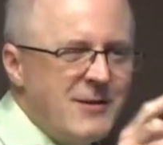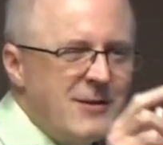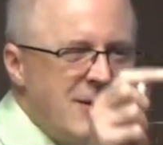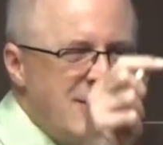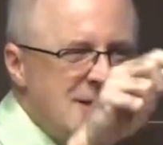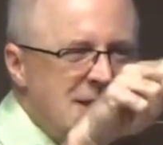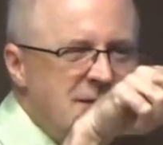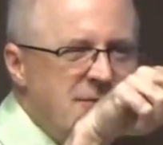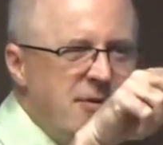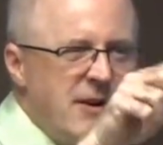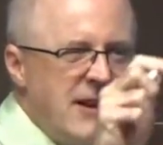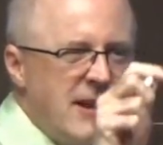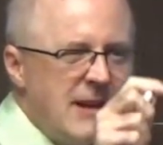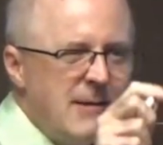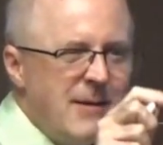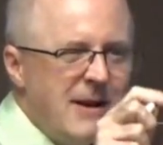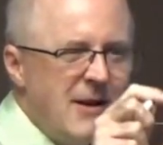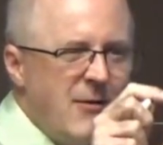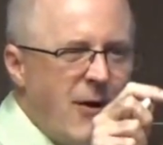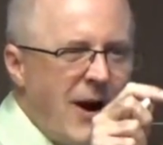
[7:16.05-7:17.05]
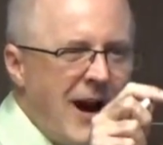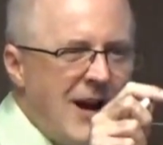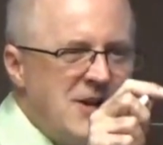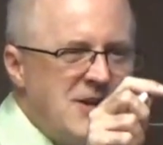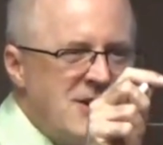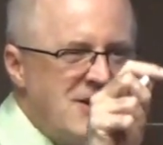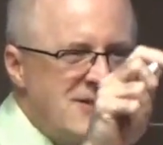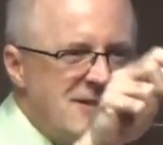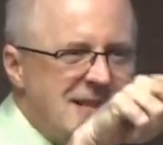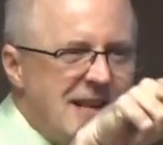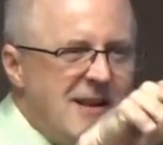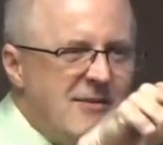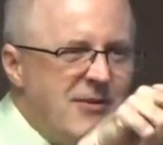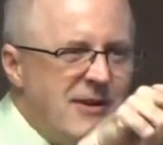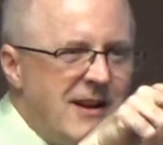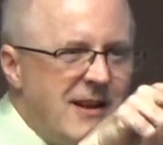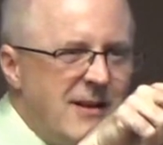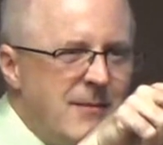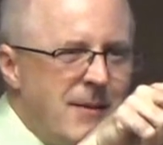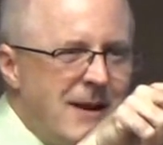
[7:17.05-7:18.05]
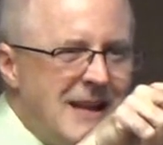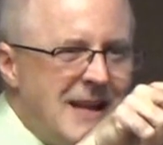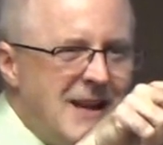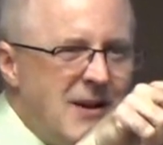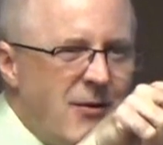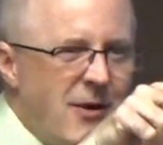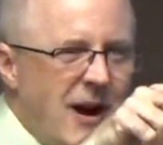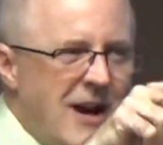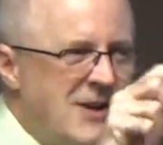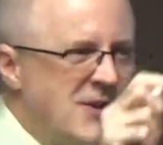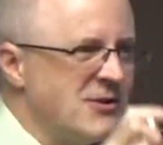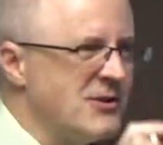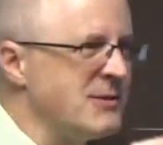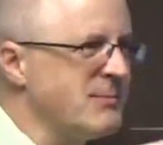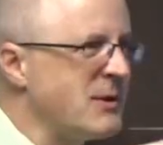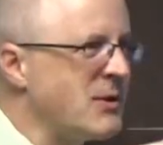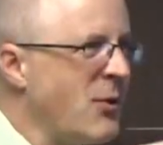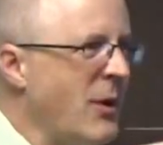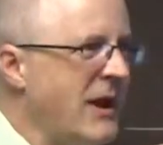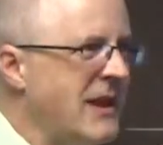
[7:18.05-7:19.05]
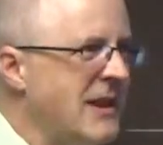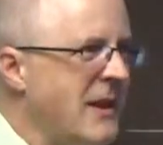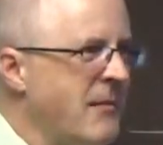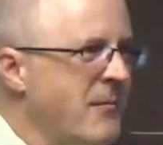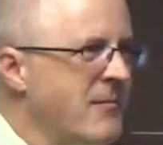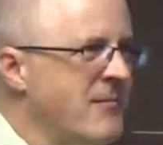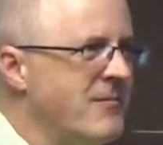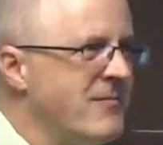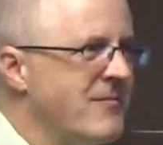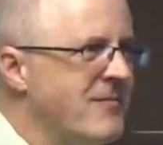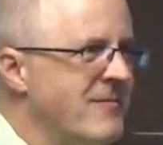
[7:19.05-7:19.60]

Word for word: there's infinitely many rationals and infinitely many irrationals between them.